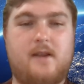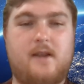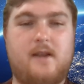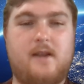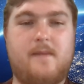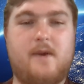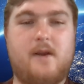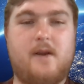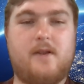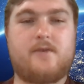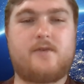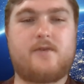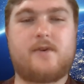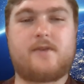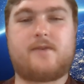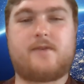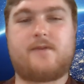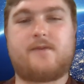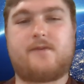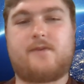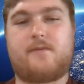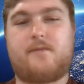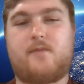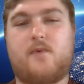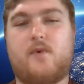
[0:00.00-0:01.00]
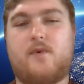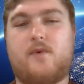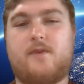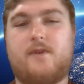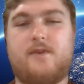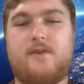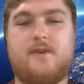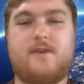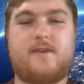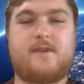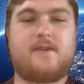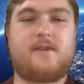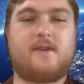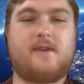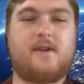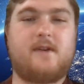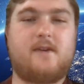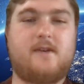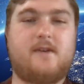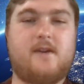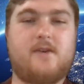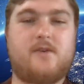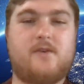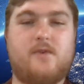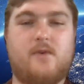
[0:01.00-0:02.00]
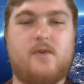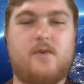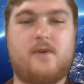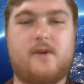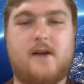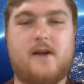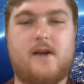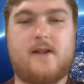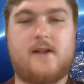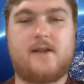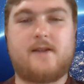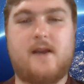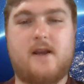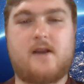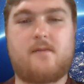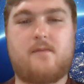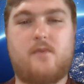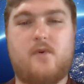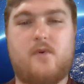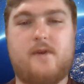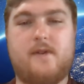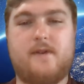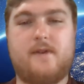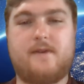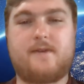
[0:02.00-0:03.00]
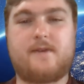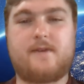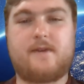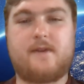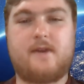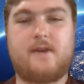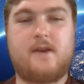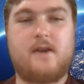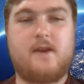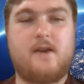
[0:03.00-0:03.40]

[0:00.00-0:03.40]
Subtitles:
Email addresses are more than just digital contact points.